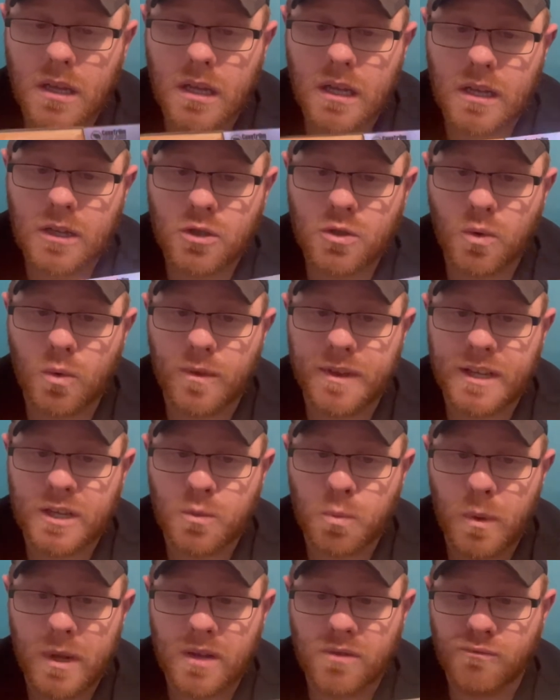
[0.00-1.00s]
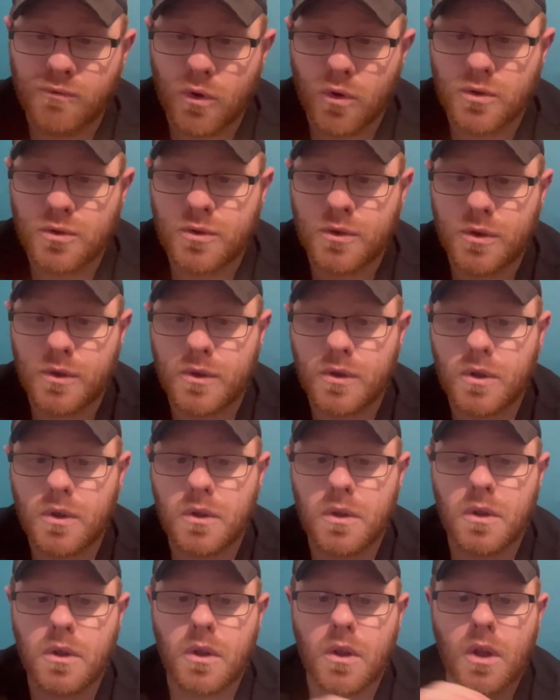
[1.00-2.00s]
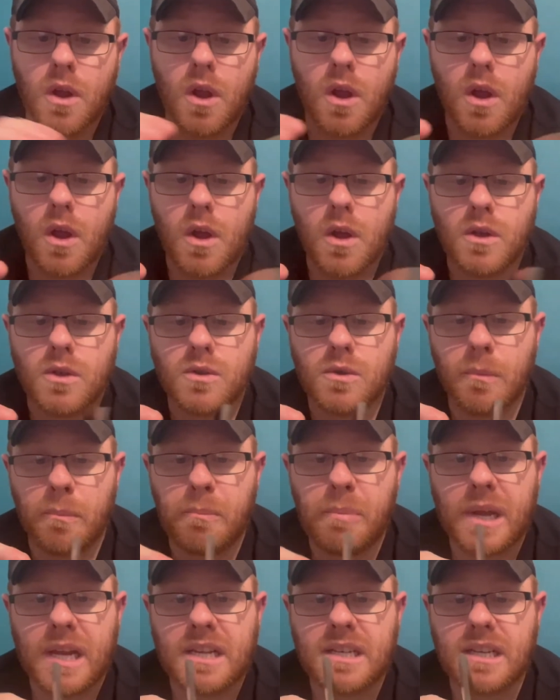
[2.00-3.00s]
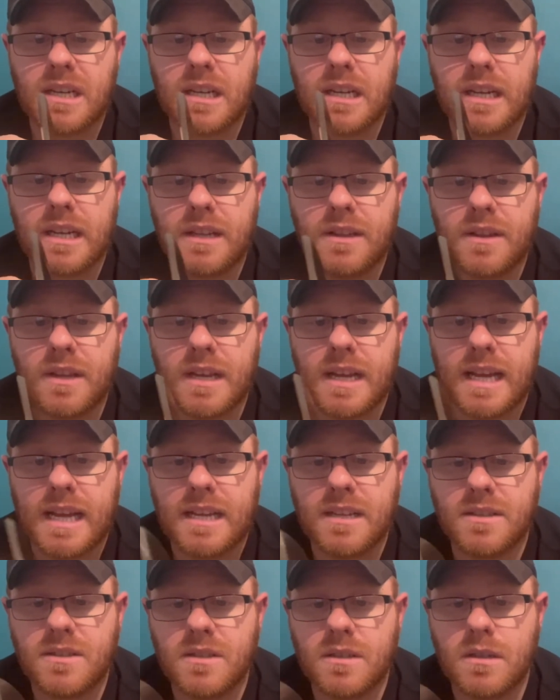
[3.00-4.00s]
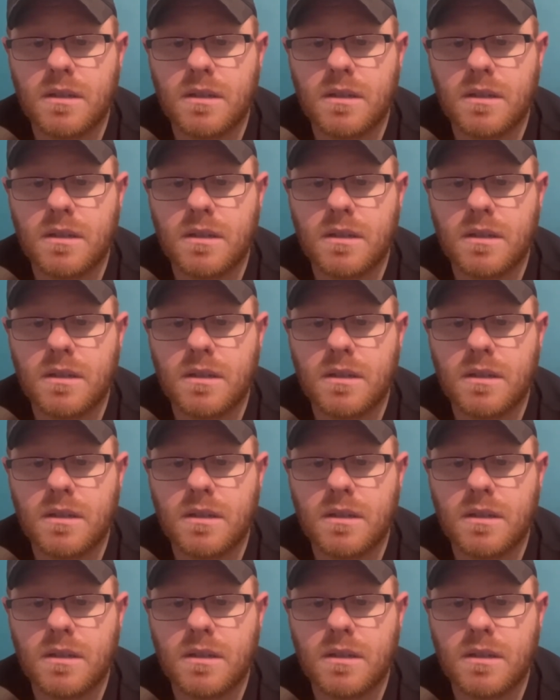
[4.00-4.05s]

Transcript: so this will rust. So basically, there is